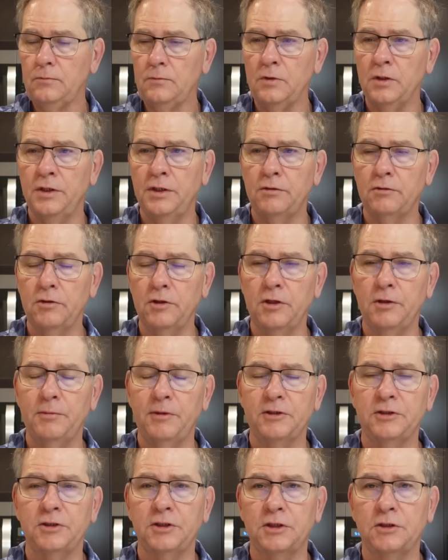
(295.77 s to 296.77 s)
In really
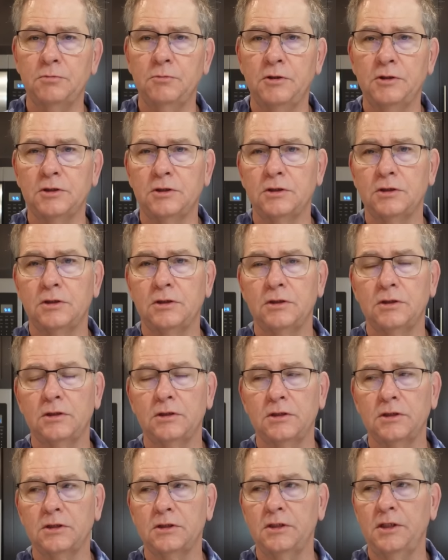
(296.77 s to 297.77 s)
about 6 months,
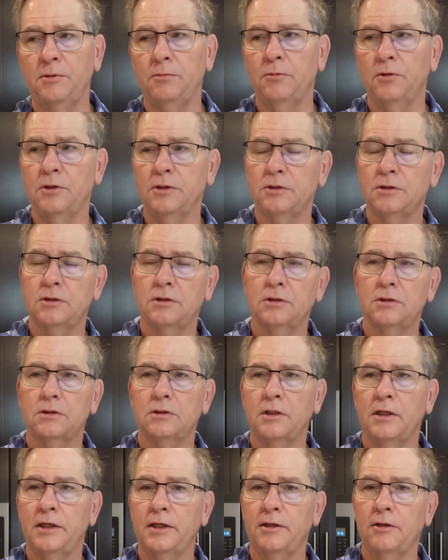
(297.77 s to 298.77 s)
6, 8 months,
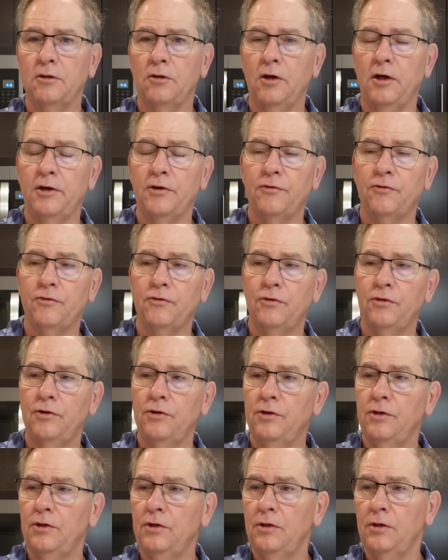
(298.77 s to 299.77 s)
I lost
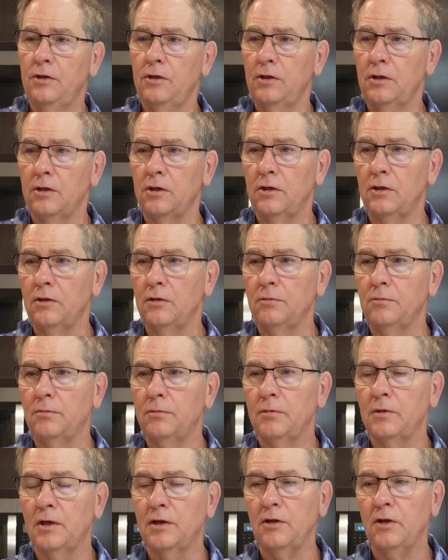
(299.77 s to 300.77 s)

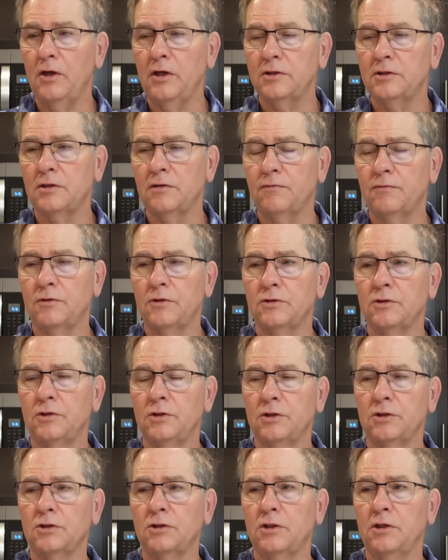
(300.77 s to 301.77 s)
I lost at first
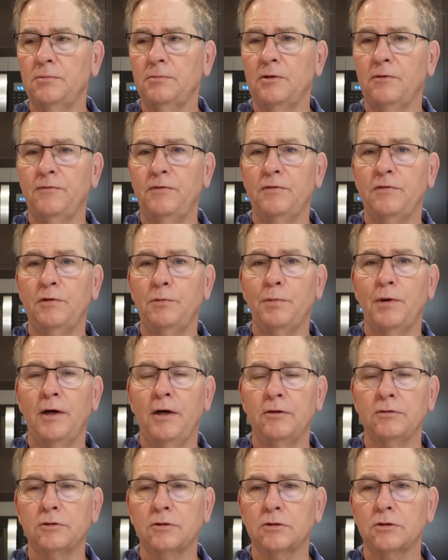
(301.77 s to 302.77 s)
initially about 50
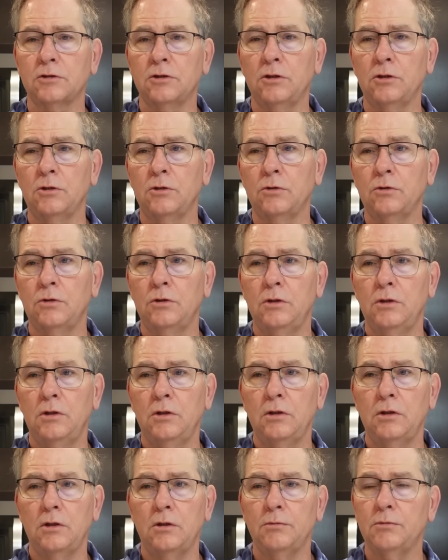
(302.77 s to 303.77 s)
pounds or so.
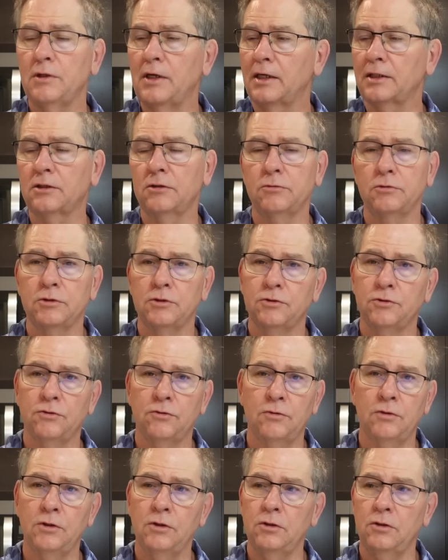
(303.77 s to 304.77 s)
Doctor was
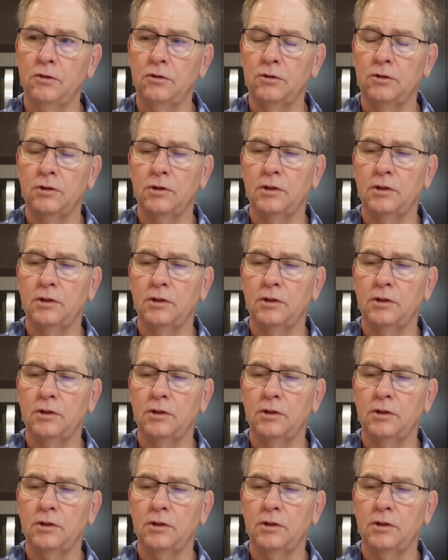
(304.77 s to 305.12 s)
thrilled,